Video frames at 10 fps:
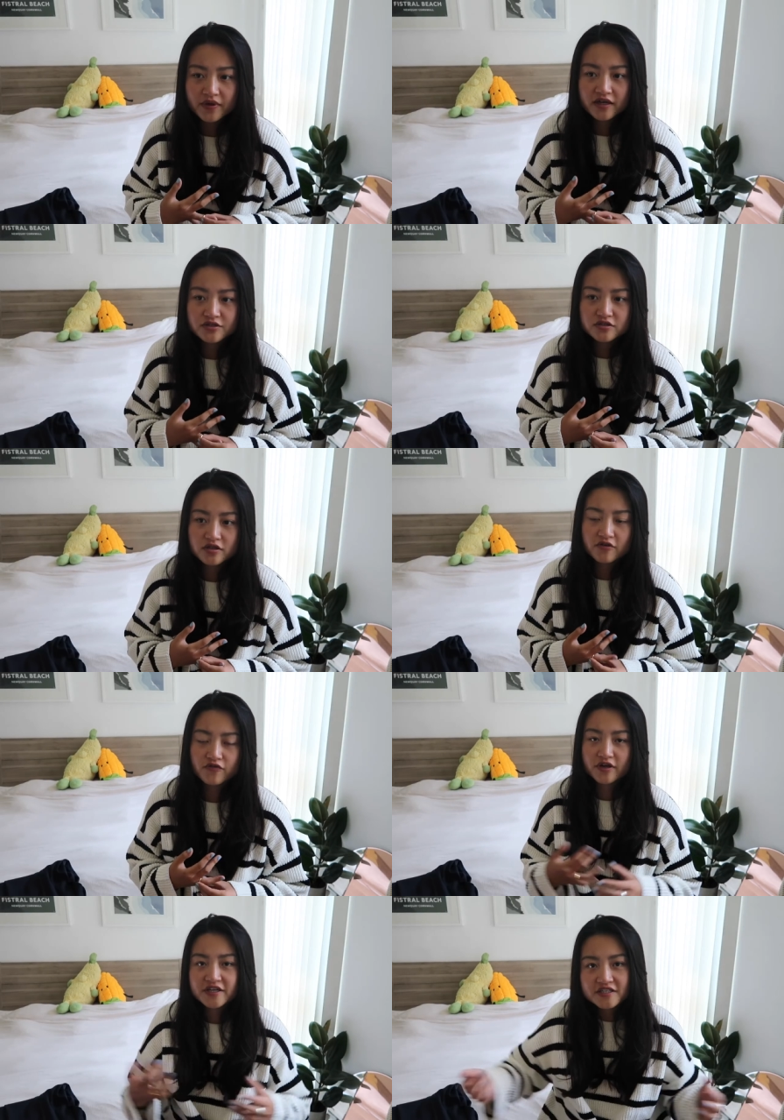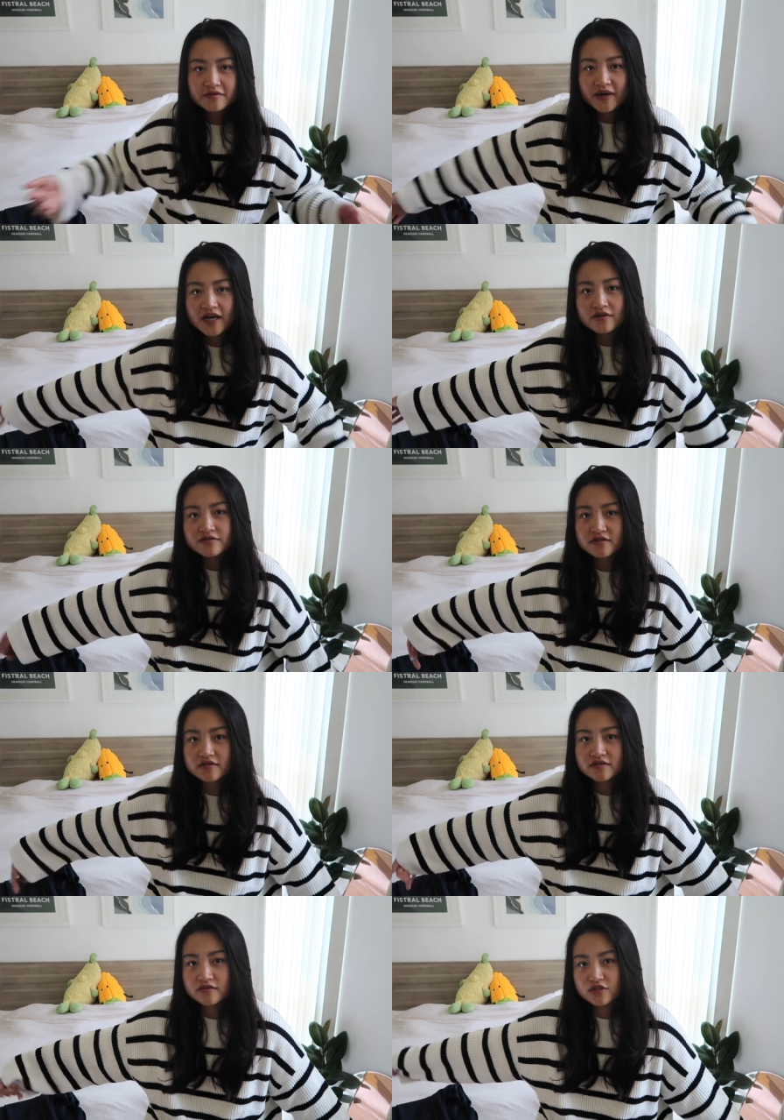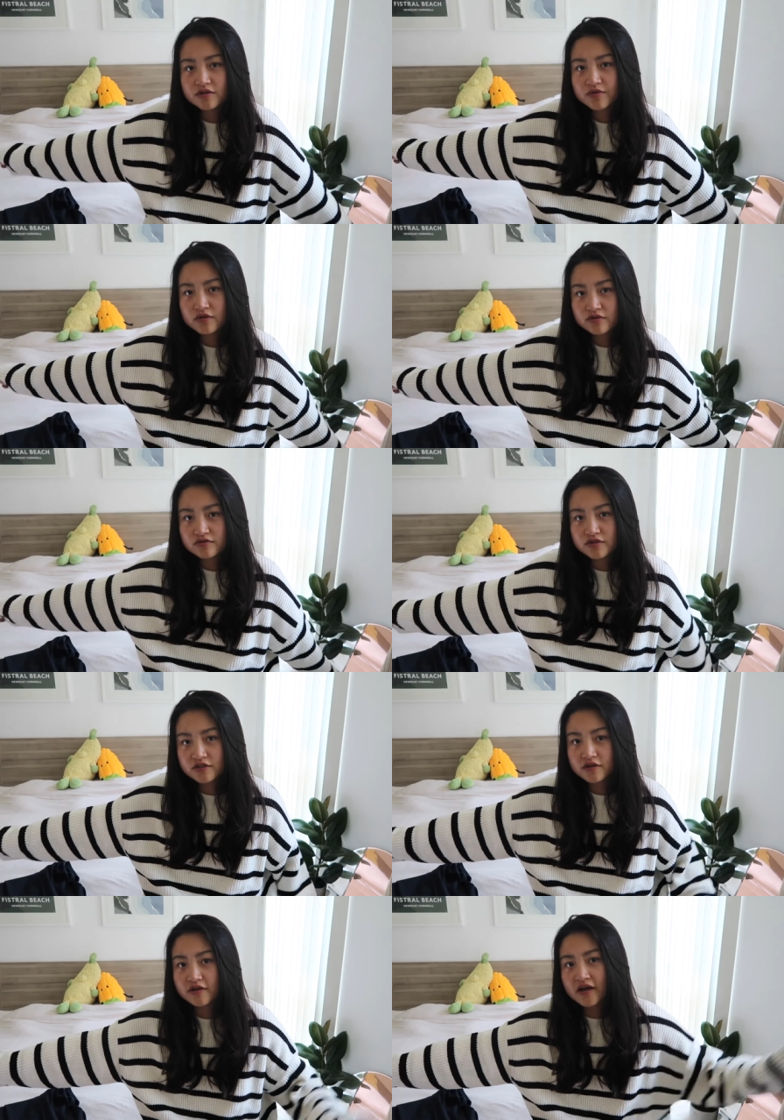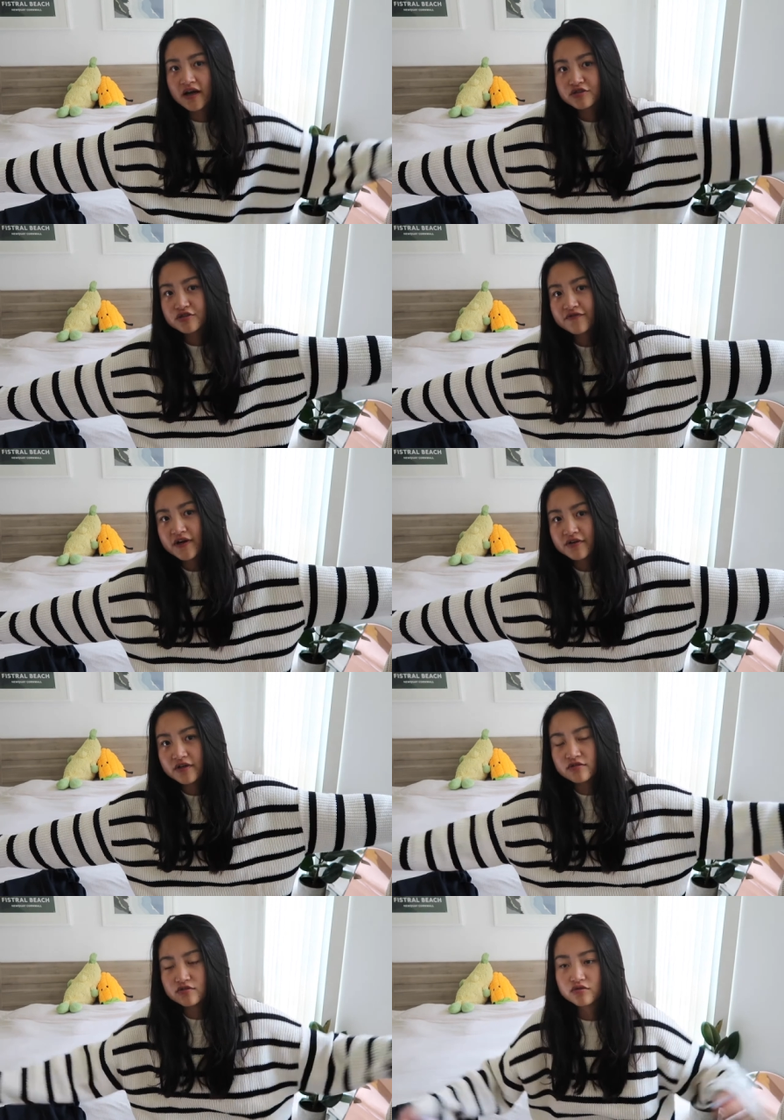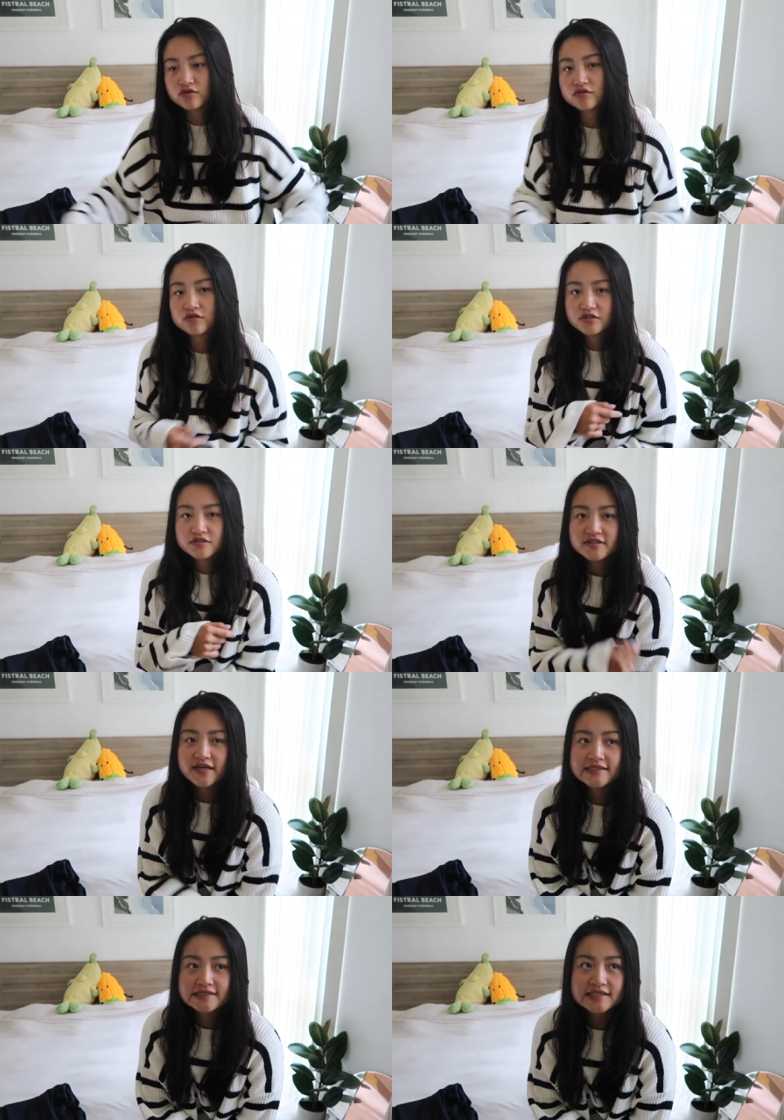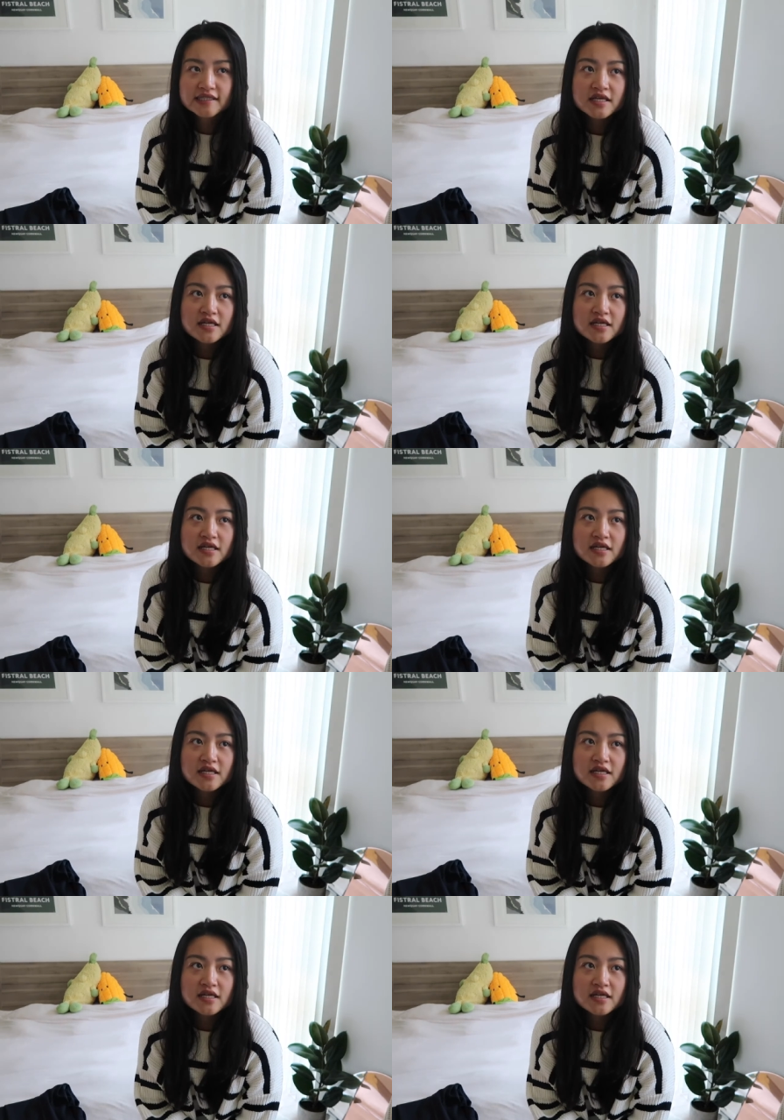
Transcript: But I just thought for 18 pounds, this jumper looked really good. And I actually found it in store, so I just snagged it.